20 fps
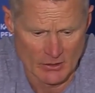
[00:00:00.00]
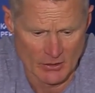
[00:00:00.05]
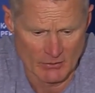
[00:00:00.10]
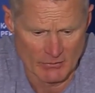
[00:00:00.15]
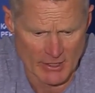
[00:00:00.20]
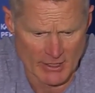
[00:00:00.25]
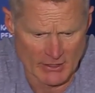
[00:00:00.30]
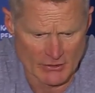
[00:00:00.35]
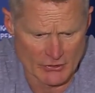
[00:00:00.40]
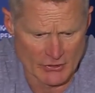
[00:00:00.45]

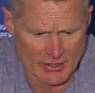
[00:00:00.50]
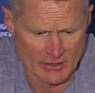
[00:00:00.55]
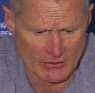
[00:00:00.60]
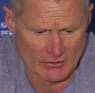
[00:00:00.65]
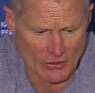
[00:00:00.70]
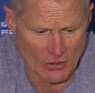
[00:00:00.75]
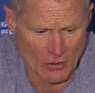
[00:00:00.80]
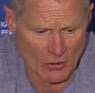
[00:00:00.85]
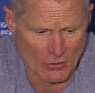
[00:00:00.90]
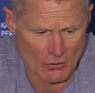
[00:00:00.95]
things
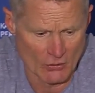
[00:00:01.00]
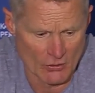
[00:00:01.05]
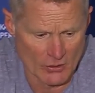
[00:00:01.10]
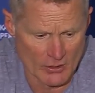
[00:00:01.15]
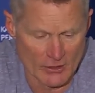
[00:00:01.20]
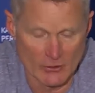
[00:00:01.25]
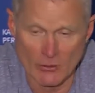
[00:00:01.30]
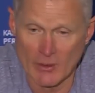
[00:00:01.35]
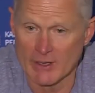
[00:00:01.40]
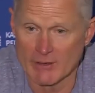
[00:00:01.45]
didn't go
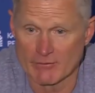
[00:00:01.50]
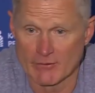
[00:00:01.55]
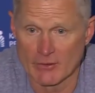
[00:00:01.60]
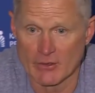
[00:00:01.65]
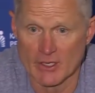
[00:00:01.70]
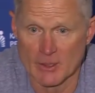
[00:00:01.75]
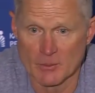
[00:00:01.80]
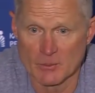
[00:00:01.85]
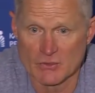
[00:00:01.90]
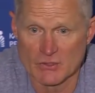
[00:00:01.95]
great
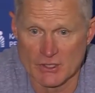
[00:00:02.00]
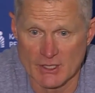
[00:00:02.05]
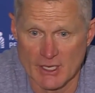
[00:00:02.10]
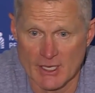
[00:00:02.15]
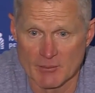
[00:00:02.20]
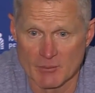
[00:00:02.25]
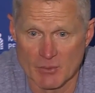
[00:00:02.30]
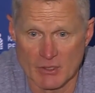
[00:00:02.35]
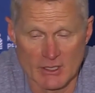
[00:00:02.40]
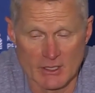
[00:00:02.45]
for him
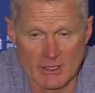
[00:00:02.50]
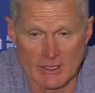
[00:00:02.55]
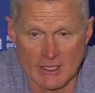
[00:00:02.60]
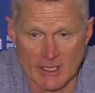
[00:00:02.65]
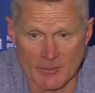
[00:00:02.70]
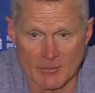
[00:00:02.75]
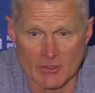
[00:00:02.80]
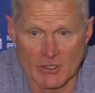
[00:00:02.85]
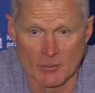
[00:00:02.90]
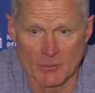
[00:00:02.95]
tonight, but he
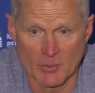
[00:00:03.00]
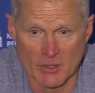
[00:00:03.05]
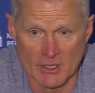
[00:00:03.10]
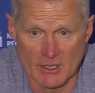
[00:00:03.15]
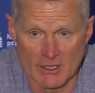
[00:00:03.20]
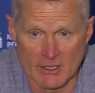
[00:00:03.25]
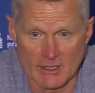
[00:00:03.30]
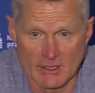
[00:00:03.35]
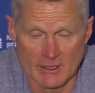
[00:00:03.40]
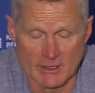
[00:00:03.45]
kept
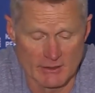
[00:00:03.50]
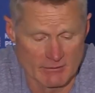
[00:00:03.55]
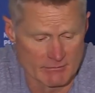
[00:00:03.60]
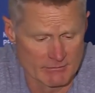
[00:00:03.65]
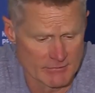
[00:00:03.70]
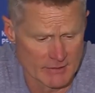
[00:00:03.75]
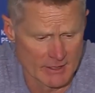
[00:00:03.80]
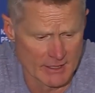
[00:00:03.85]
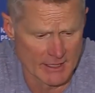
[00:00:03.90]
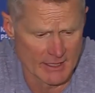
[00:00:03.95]
competing,
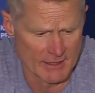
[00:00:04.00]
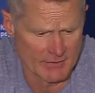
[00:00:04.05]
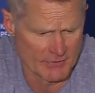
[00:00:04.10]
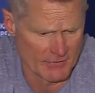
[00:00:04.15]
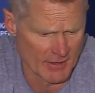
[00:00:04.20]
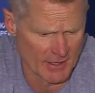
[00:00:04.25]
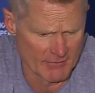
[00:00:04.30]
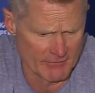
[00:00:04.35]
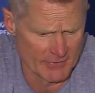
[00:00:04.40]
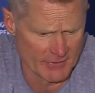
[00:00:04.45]
and I
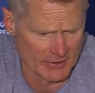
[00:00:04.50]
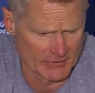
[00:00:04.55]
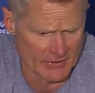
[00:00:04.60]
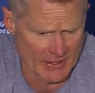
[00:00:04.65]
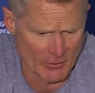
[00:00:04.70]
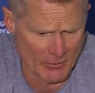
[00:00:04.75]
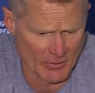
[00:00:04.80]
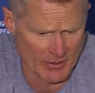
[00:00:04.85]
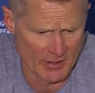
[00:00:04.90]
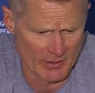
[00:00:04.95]
felt
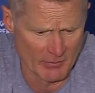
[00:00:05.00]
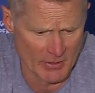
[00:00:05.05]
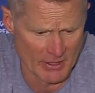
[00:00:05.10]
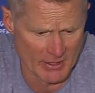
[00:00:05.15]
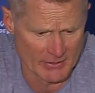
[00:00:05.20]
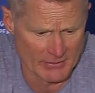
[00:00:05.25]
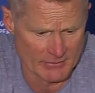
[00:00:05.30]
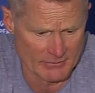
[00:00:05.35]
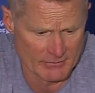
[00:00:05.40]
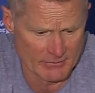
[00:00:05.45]
that way
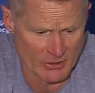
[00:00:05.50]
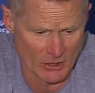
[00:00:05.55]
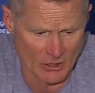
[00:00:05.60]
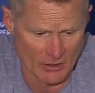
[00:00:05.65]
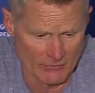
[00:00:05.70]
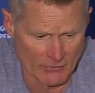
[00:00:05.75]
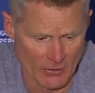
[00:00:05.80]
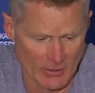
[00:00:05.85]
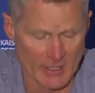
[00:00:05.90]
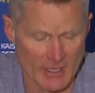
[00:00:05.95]
about
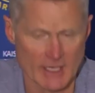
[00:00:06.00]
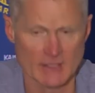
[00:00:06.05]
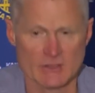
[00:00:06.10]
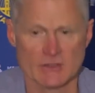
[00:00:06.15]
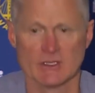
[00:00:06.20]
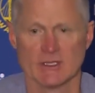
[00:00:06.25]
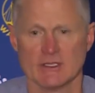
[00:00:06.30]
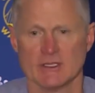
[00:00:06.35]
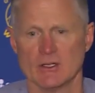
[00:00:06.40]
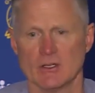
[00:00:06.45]
all of our
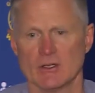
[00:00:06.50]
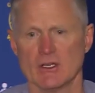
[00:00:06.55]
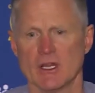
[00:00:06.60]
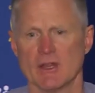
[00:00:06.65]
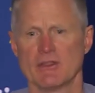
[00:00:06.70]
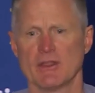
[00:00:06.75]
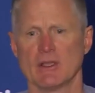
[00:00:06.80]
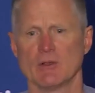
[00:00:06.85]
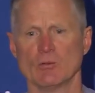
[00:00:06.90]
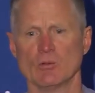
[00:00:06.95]
guys.
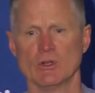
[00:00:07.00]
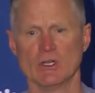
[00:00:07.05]
Nothing